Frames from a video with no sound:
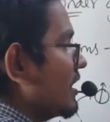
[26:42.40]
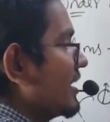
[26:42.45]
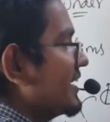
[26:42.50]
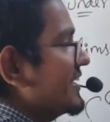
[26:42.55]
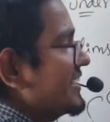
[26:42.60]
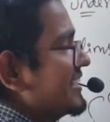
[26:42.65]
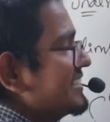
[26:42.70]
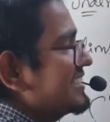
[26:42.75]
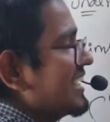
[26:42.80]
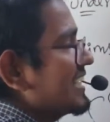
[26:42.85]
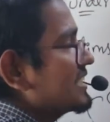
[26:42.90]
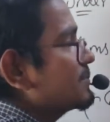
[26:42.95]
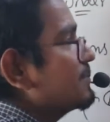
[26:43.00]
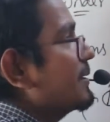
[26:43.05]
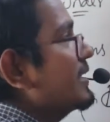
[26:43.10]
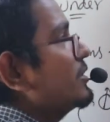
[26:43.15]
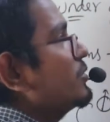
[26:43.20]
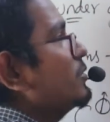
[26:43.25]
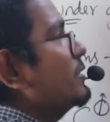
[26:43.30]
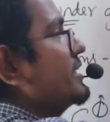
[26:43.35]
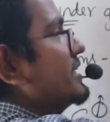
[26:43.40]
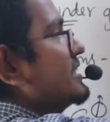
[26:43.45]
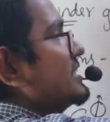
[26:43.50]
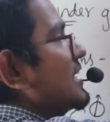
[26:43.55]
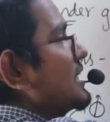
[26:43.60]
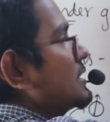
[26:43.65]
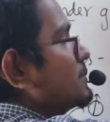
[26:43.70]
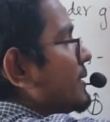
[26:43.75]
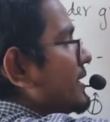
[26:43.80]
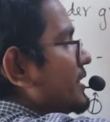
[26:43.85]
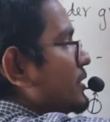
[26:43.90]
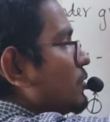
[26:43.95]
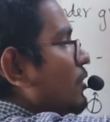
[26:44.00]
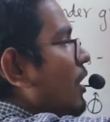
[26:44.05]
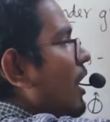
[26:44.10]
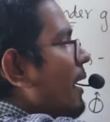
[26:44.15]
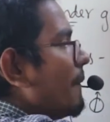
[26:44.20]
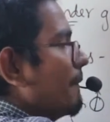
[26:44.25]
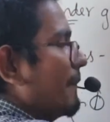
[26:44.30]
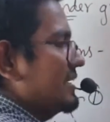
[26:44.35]
It is h by 2, it is h by 2.
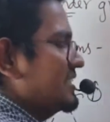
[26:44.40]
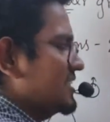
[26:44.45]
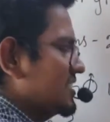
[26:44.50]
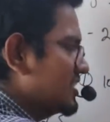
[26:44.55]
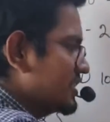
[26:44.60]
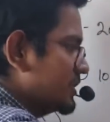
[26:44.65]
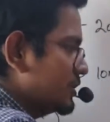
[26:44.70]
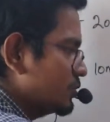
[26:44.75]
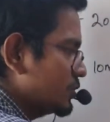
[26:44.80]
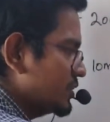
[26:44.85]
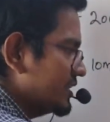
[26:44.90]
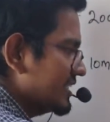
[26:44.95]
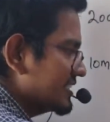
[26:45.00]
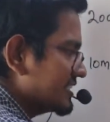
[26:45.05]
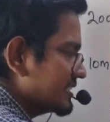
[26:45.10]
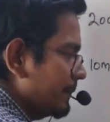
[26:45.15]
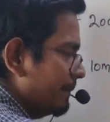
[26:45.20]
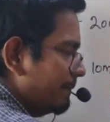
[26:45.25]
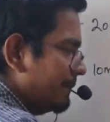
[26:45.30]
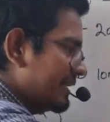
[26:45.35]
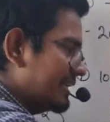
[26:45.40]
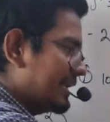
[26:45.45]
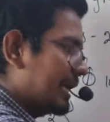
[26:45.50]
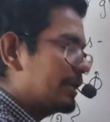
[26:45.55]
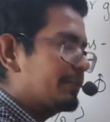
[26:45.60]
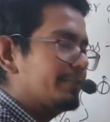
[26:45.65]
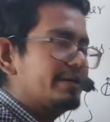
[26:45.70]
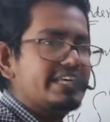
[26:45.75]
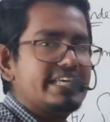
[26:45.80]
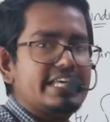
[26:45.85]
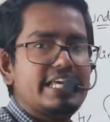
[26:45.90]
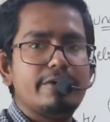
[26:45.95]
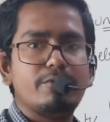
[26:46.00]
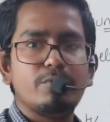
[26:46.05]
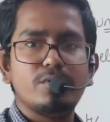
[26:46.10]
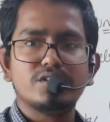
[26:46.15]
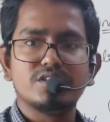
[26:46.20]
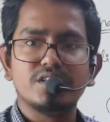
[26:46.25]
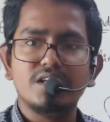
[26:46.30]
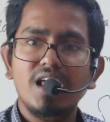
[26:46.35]
By just using a simple kinematic
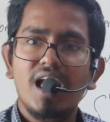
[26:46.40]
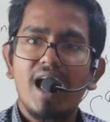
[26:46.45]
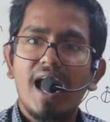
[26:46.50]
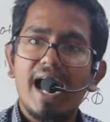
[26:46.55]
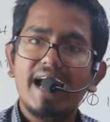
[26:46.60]
equation,